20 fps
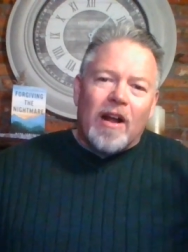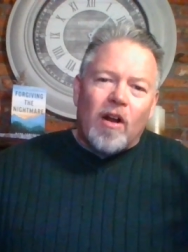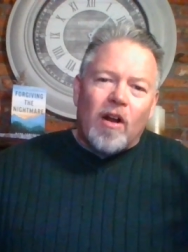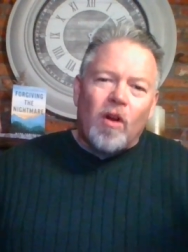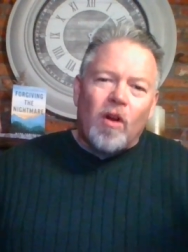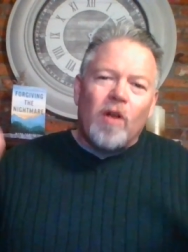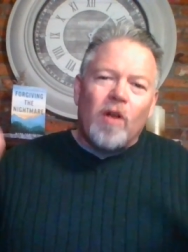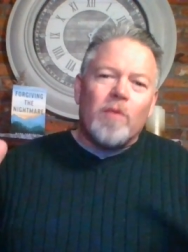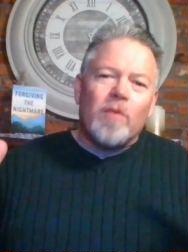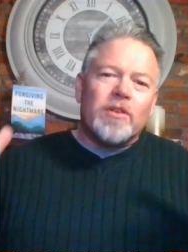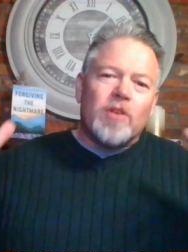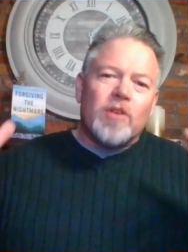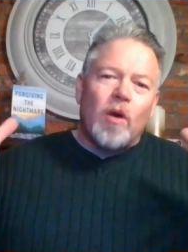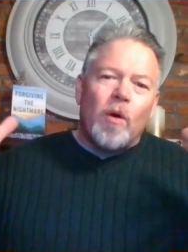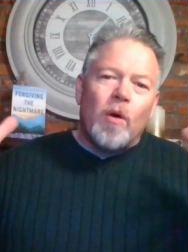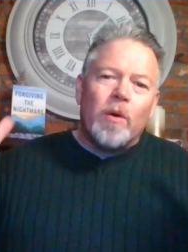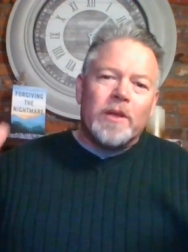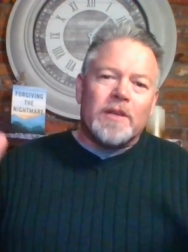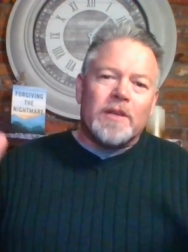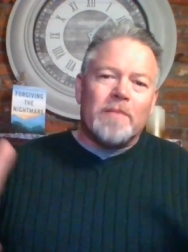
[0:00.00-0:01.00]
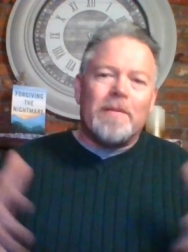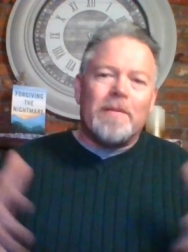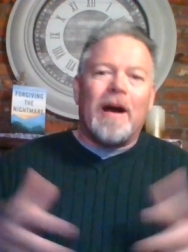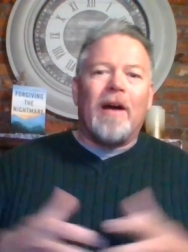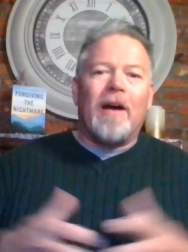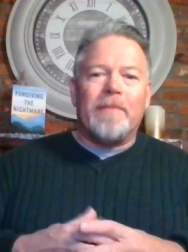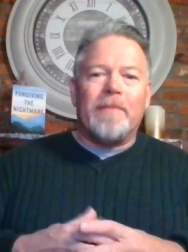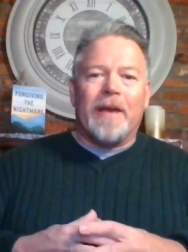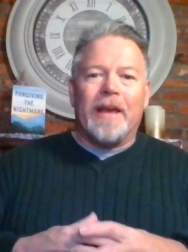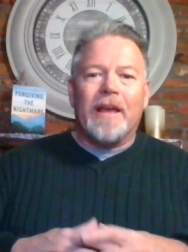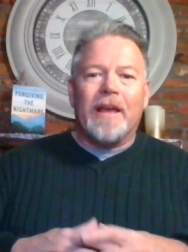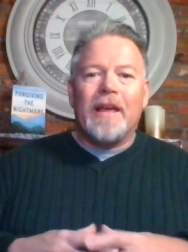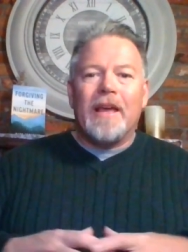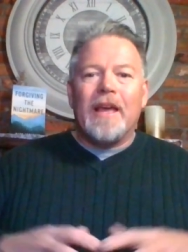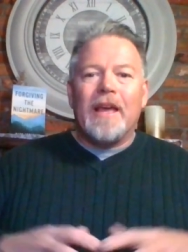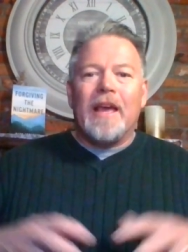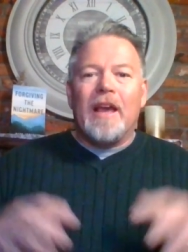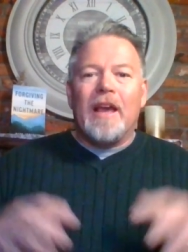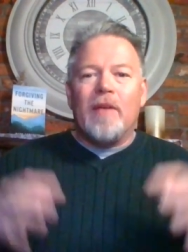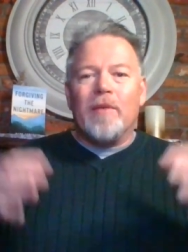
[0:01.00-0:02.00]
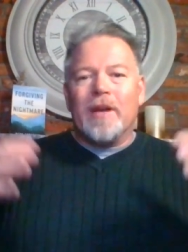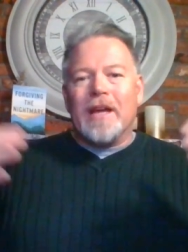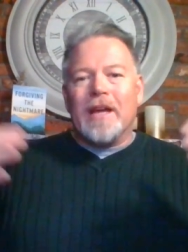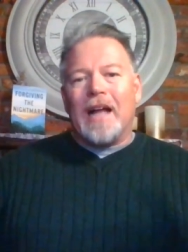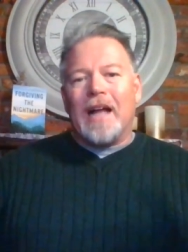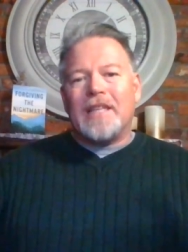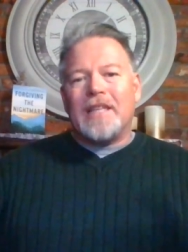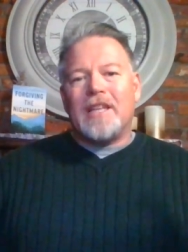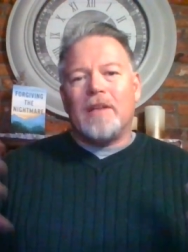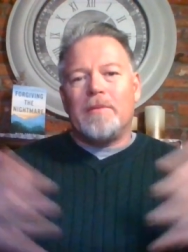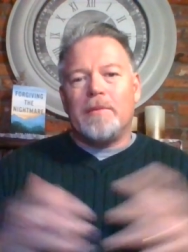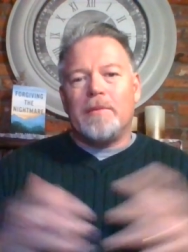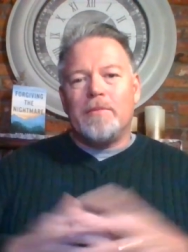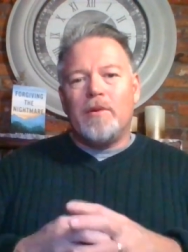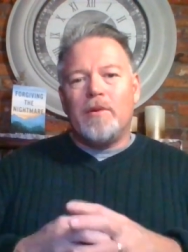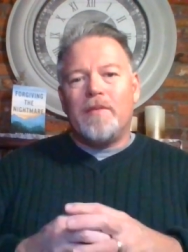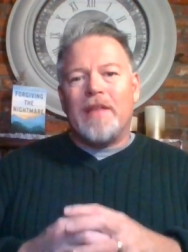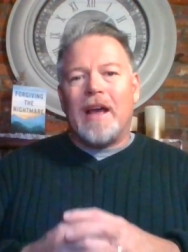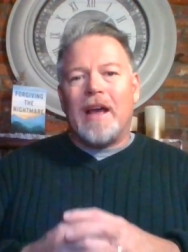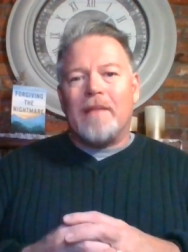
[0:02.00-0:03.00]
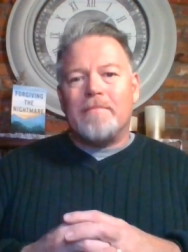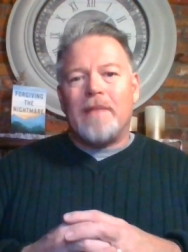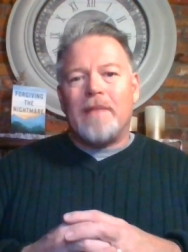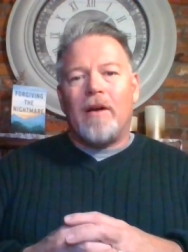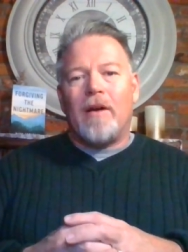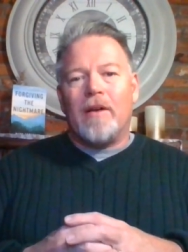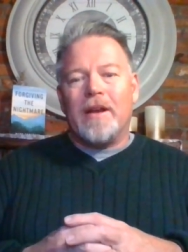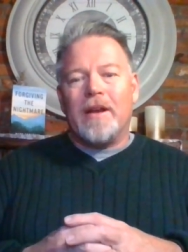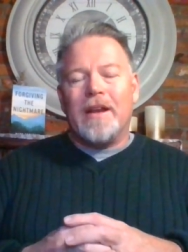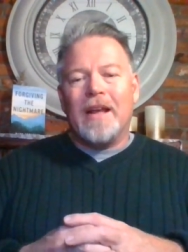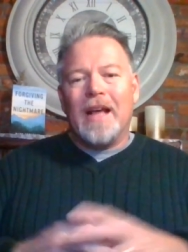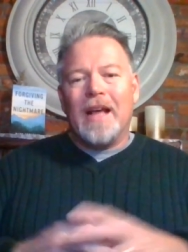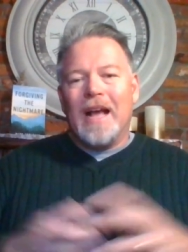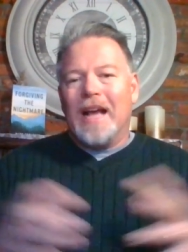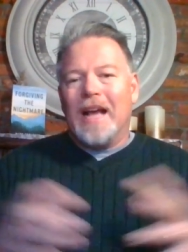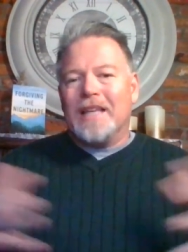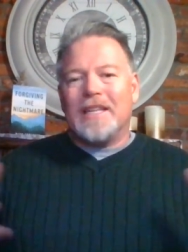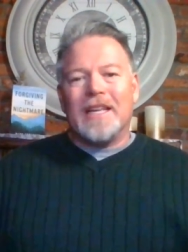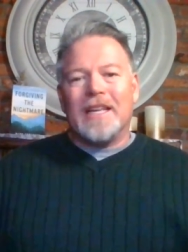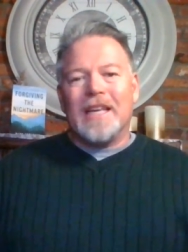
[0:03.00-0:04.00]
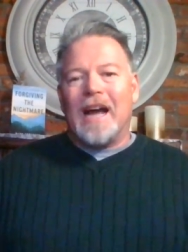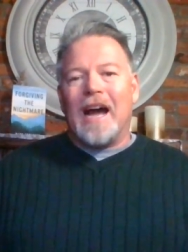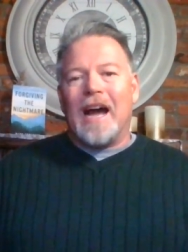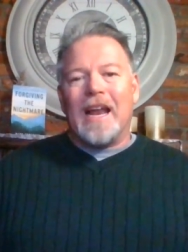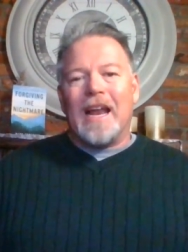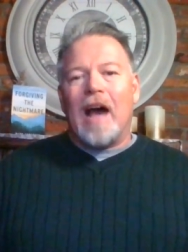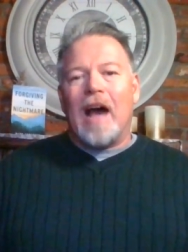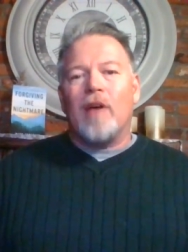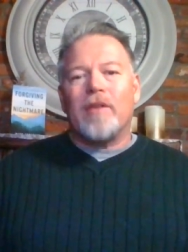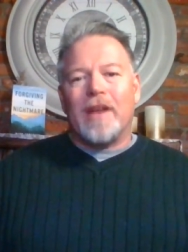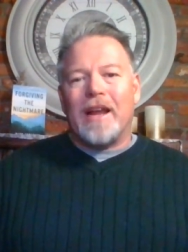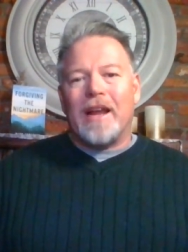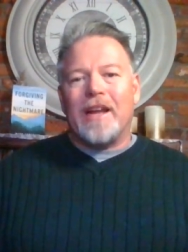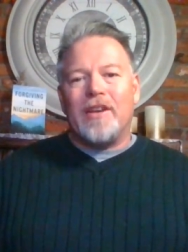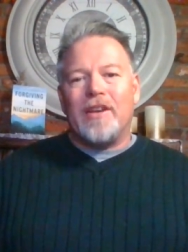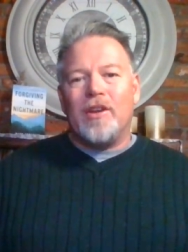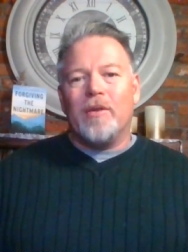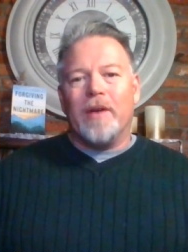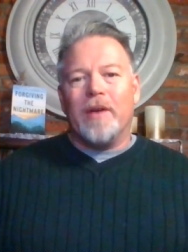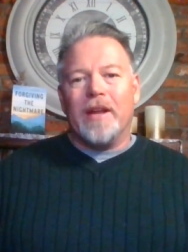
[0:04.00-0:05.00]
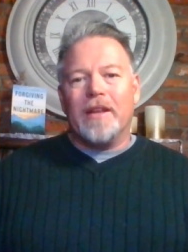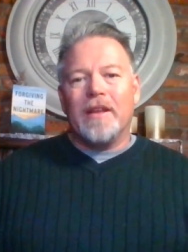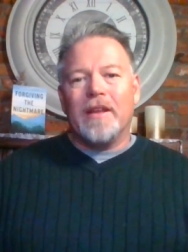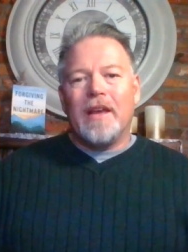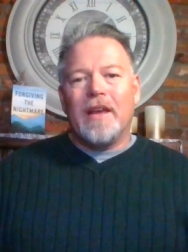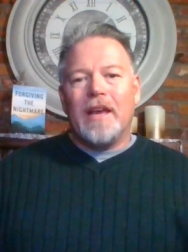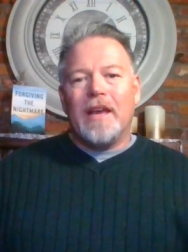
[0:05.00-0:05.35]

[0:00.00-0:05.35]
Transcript: that hurt was always about me. Yeah. And when God told me to move mm-hmm. that mountain, I said, God, how can I do it?